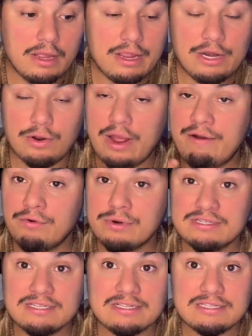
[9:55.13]
you know, everyone
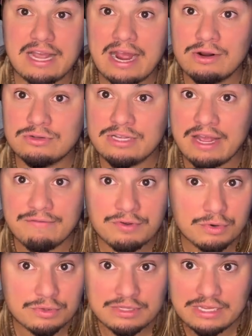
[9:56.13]
is entitled to have their
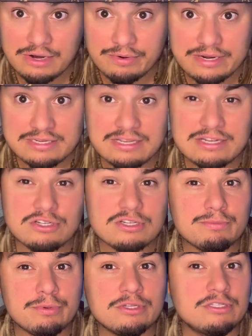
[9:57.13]
own theories. Let's
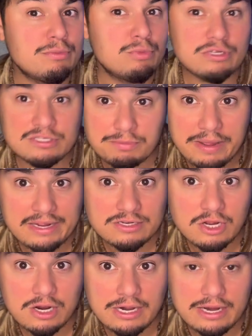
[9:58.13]
just put some respect
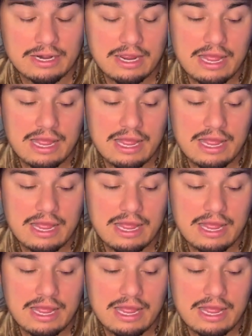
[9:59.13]
on it.